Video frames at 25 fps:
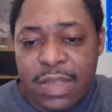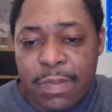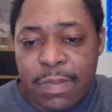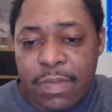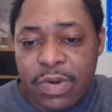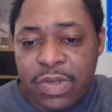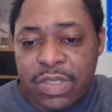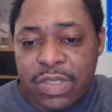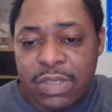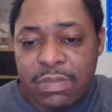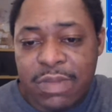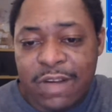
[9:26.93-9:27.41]
And
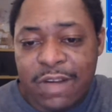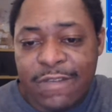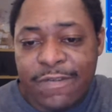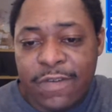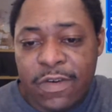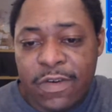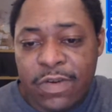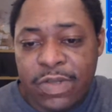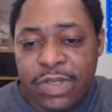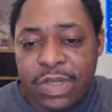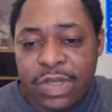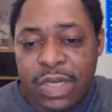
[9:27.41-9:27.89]
most of my
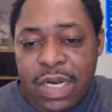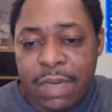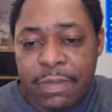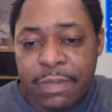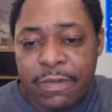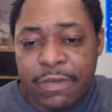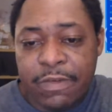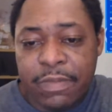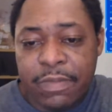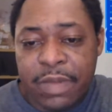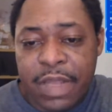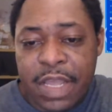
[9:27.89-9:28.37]
folks are
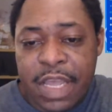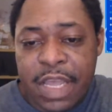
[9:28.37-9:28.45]
coming from an